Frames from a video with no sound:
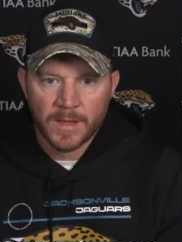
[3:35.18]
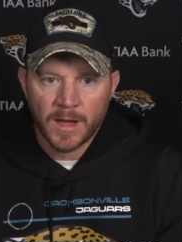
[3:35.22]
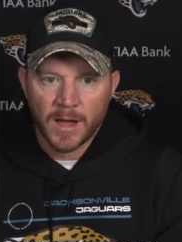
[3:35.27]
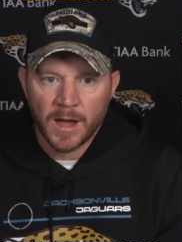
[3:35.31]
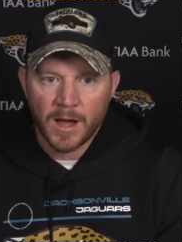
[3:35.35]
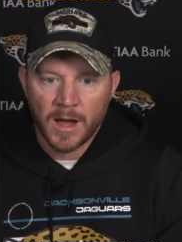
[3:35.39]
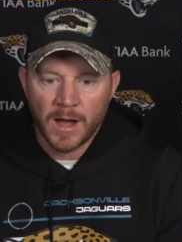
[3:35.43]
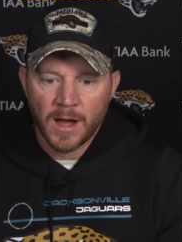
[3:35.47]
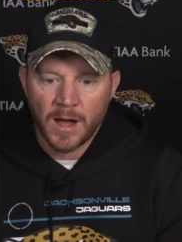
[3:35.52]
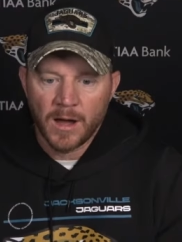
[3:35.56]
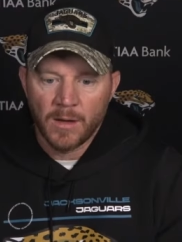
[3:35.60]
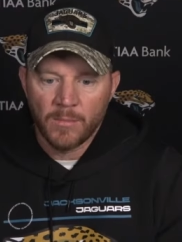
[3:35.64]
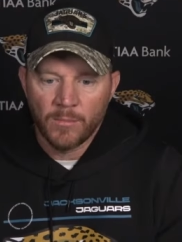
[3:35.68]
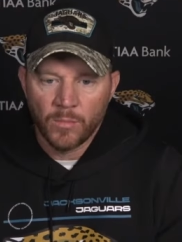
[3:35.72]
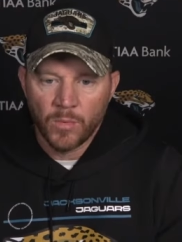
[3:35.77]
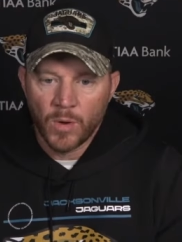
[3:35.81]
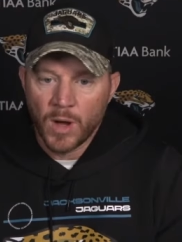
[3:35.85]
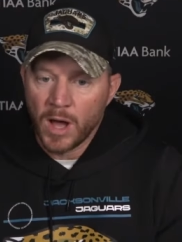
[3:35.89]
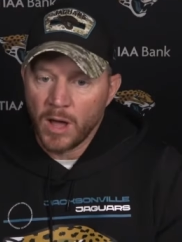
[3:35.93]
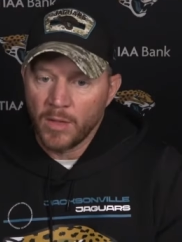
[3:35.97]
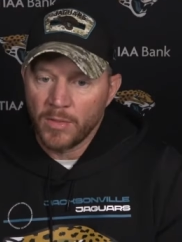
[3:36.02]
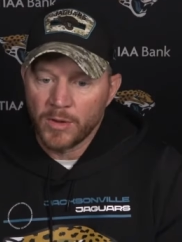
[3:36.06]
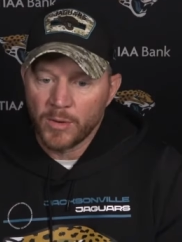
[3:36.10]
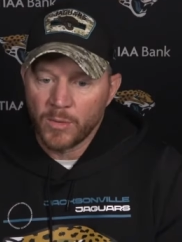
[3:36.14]

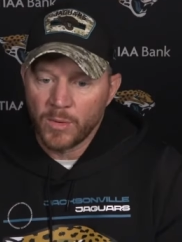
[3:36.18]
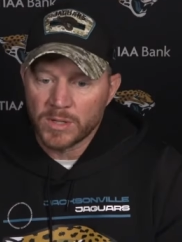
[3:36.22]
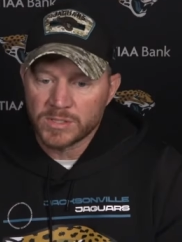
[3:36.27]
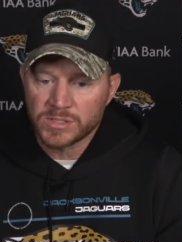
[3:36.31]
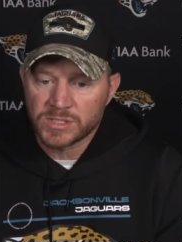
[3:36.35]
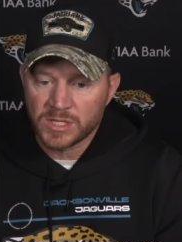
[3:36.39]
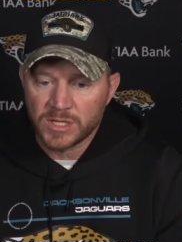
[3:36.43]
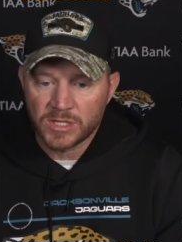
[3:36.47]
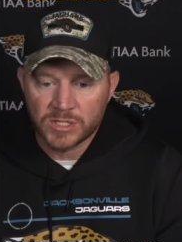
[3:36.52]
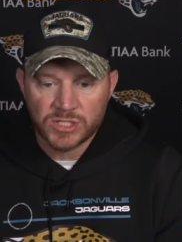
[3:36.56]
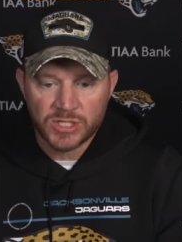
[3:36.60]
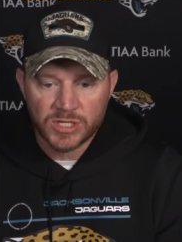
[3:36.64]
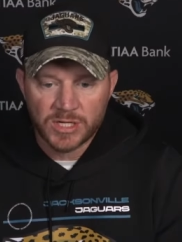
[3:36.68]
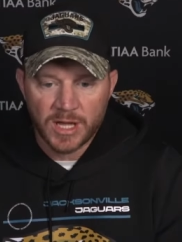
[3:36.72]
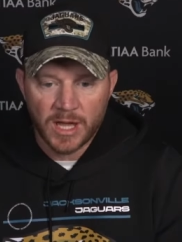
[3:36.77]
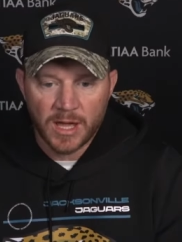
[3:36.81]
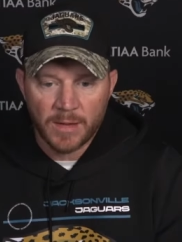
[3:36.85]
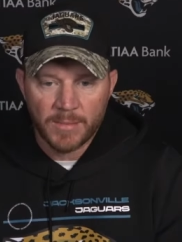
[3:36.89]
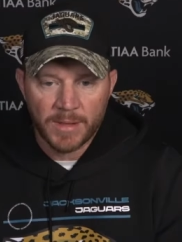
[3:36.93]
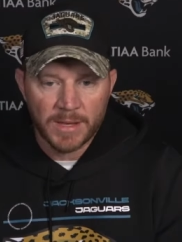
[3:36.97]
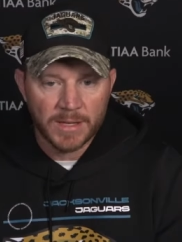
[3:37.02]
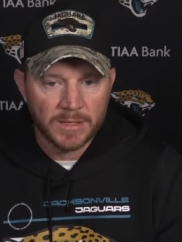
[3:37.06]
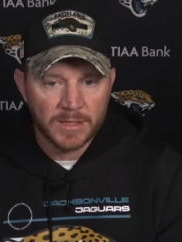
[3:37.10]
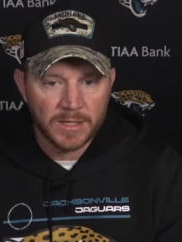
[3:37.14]
Well, there wasn't a
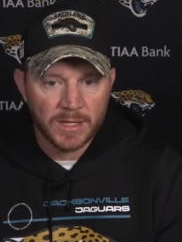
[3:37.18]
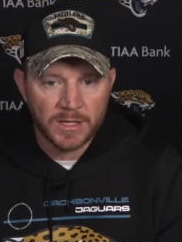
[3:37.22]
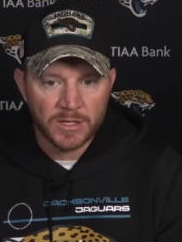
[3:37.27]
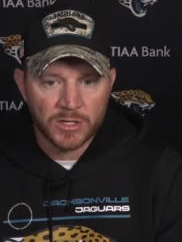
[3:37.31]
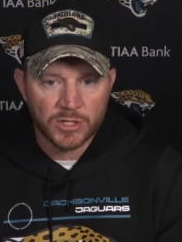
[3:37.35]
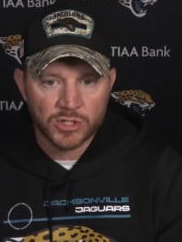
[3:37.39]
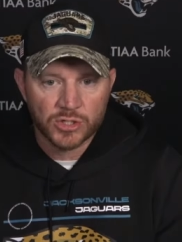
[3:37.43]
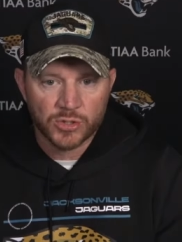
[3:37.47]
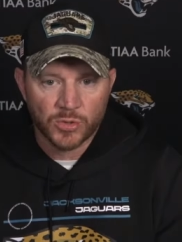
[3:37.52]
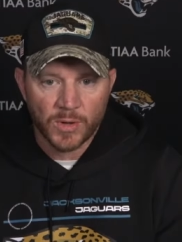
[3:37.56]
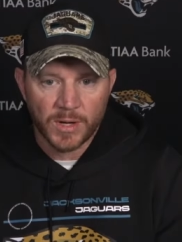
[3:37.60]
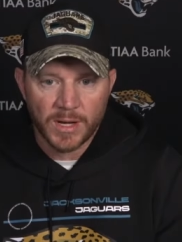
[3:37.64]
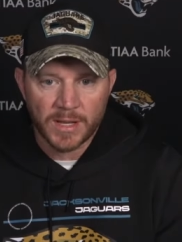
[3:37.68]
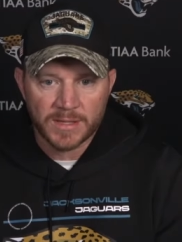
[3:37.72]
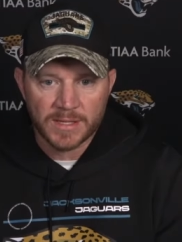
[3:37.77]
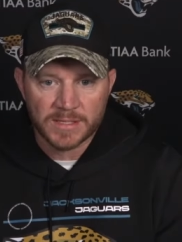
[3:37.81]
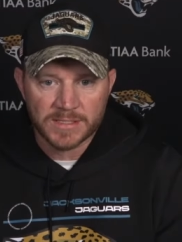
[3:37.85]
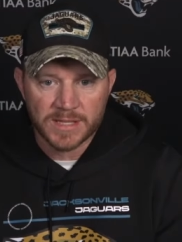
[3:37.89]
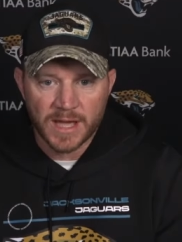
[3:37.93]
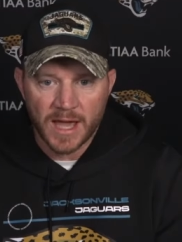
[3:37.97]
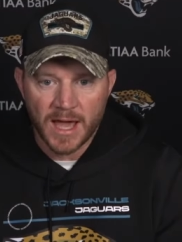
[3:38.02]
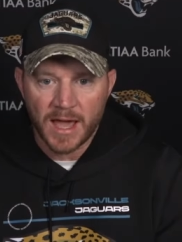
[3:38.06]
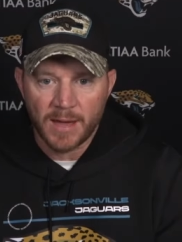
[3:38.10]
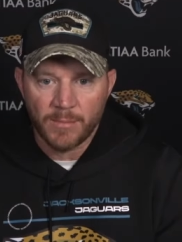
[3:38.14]
GM in Detroit at
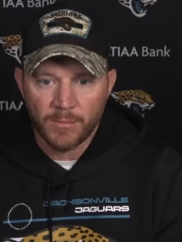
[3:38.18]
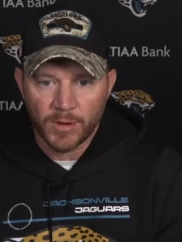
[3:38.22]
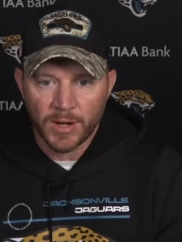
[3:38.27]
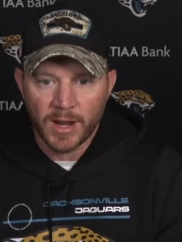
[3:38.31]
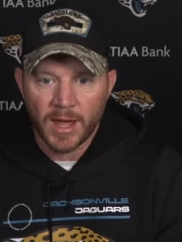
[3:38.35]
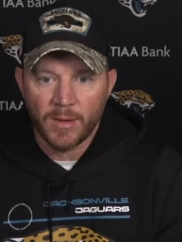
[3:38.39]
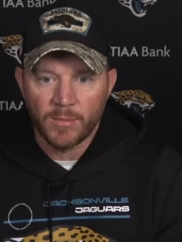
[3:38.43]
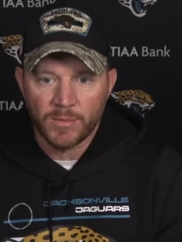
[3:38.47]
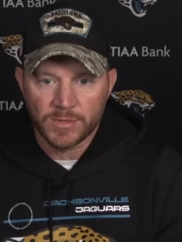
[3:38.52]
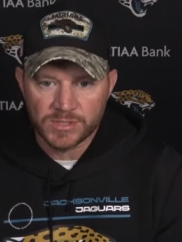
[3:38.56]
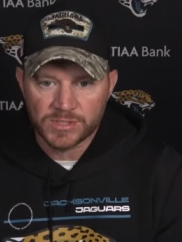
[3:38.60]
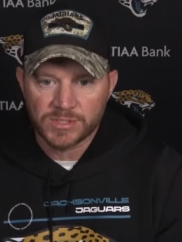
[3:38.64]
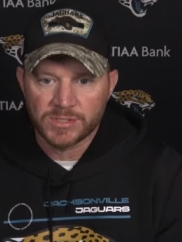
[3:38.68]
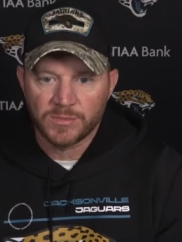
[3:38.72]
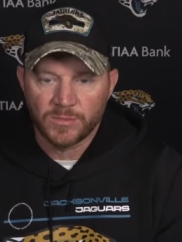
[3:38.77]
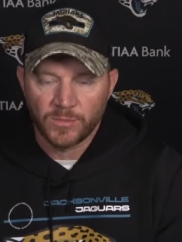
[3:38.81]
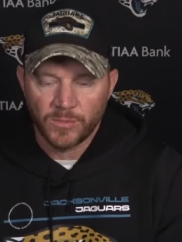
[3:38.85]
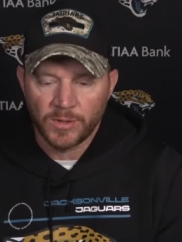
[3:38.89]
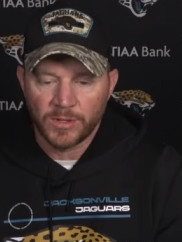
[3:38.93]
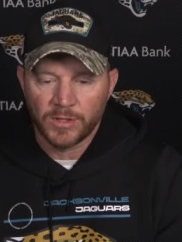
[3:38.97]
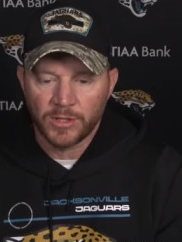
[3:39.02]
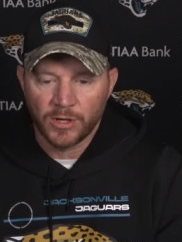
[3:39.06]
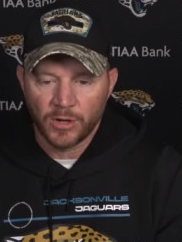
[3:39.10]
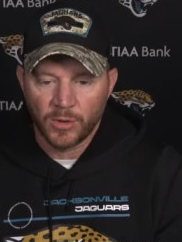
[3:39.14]
the time when
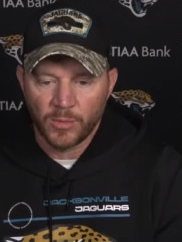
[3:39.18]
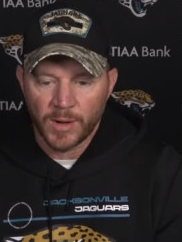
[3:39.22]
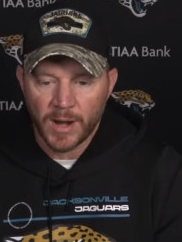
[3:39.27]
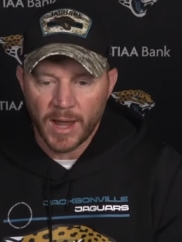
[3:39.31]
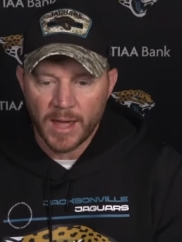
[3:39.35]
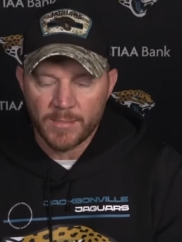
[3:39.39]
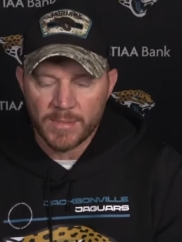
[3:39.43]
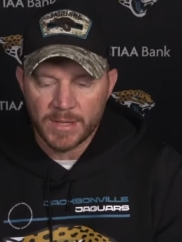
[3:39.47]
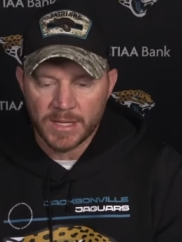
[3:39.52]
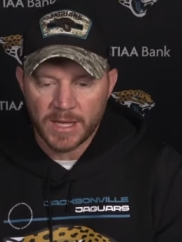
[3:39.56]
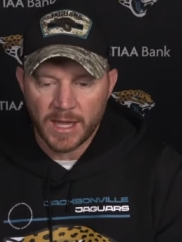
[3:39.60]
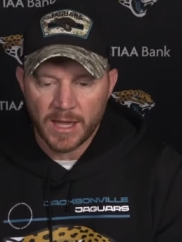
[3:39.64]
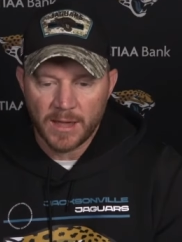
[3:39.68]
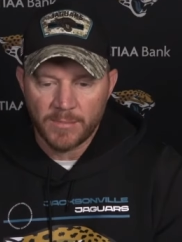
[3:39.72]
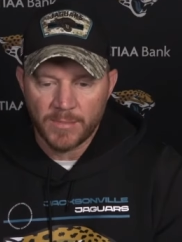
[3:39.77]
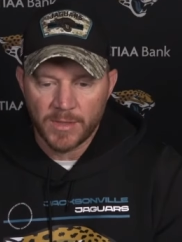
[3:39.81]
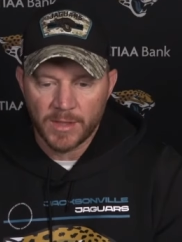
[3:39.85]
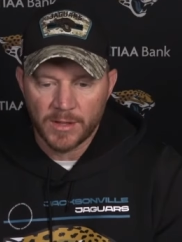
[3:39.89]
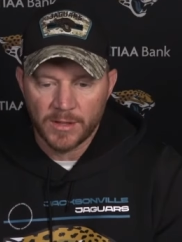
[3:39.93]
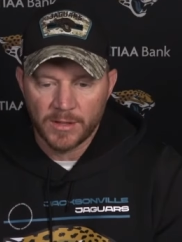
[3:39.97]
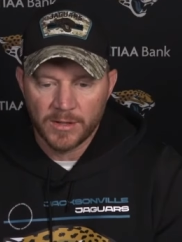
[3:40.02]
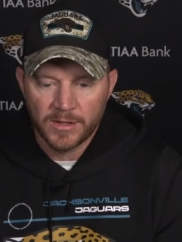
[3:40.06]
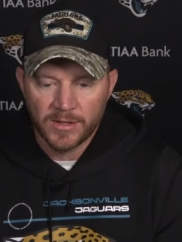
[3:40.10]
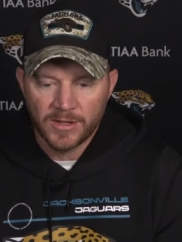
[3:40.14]
I became
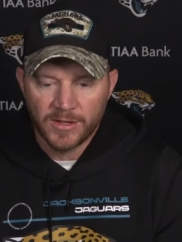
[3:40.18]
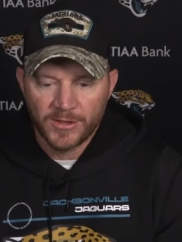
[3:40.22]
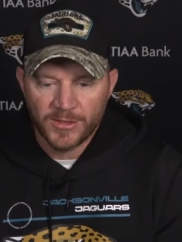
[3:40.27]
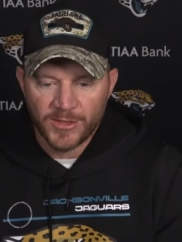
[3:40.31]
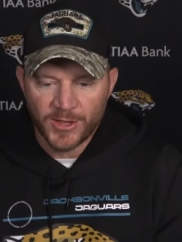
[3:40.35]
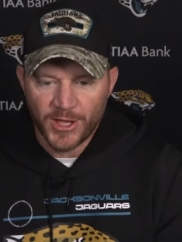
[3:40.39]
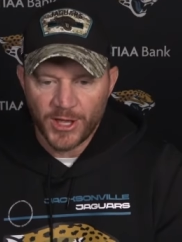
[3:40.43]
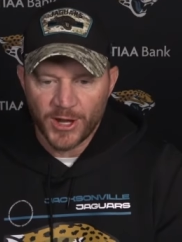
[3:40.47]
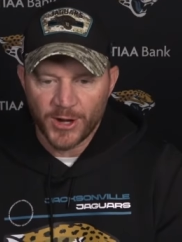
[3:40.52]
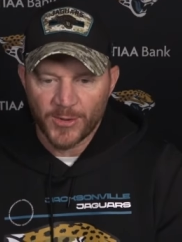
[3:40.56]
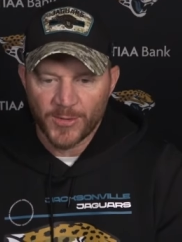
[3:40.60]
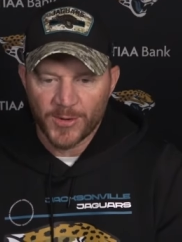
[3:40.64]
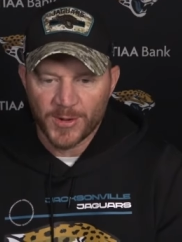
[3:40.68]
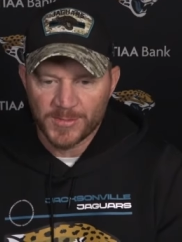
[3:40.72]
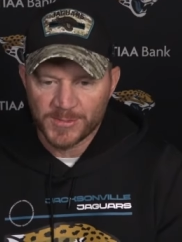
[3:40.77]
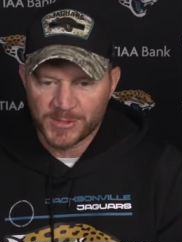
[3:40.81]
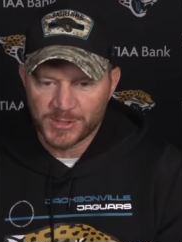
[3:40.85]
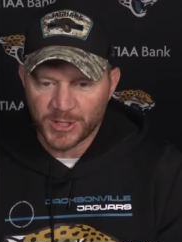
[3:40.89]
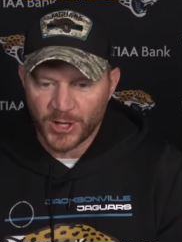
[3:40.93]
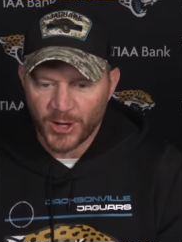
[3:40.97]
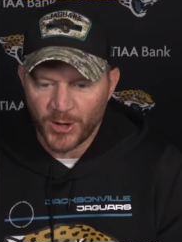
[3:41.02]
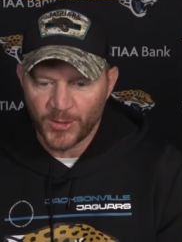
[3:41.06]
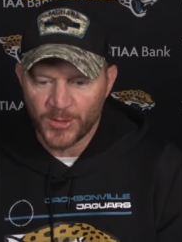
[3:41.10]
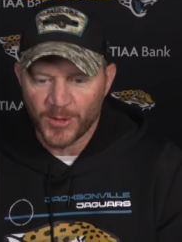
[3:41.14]
the interim,
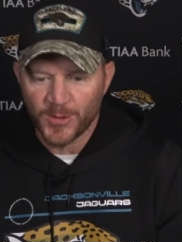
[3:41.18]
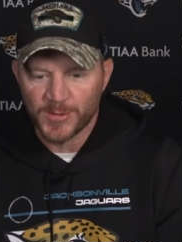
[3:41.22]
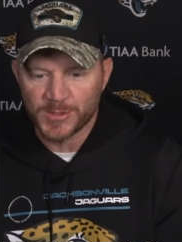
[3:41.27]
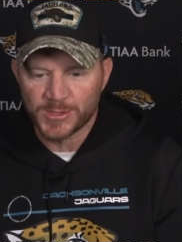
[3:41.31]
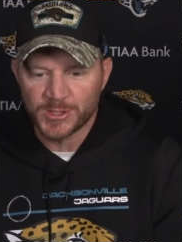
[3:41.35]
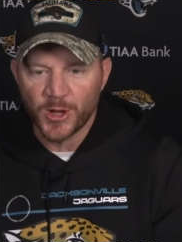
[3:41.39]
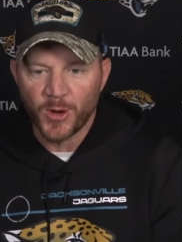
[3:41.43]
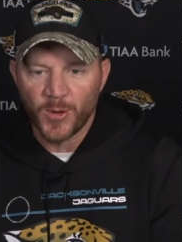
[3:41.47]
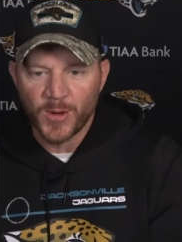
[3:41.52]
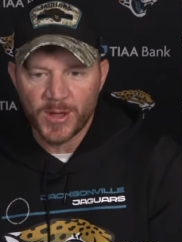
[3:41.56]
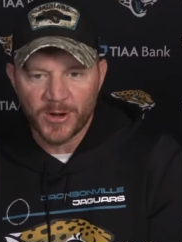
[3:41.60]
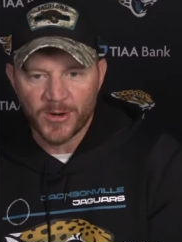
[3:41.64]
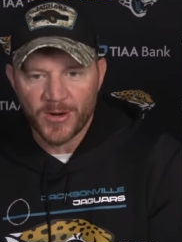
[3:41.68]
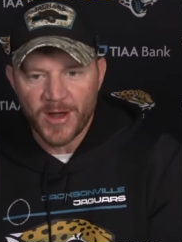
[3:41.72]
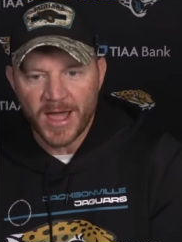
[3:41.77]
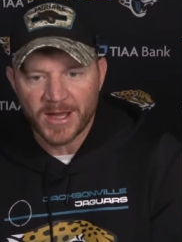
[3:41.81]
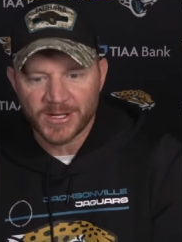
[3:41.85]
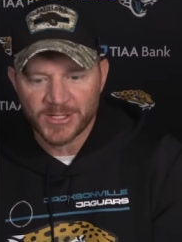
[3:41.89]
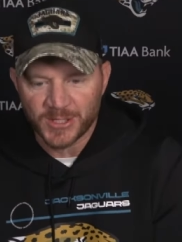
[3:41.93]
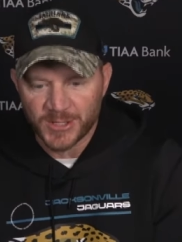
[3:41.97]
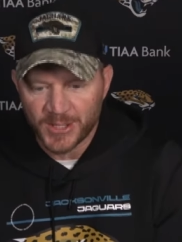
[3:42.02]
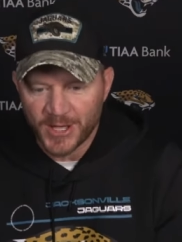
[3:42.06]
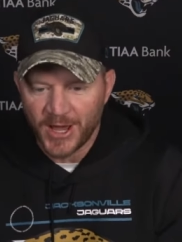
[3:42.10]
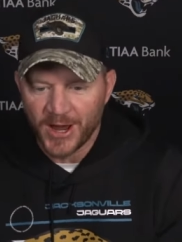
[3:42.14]
so there was no
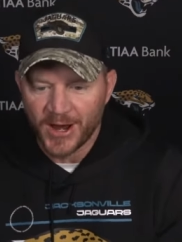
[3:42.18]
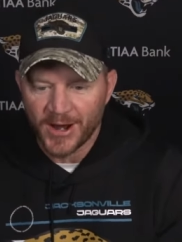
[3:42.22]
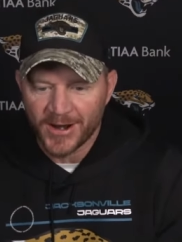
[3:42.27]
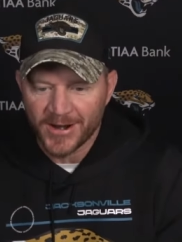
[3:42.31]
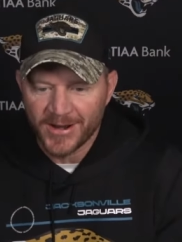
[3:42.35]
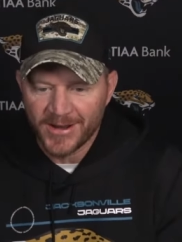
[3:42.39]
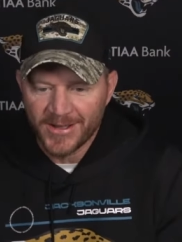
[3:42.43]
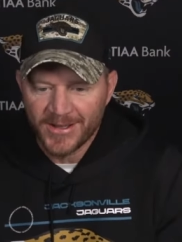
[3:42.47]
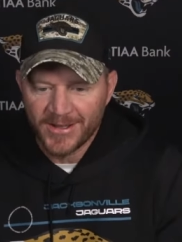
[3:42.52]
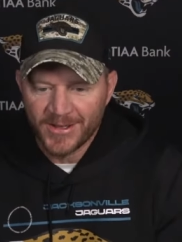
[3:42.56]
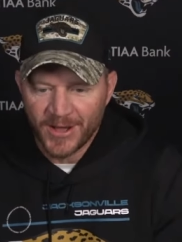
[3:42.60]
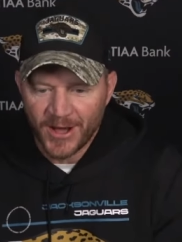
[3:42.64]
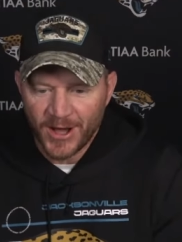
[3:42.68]
interaction there.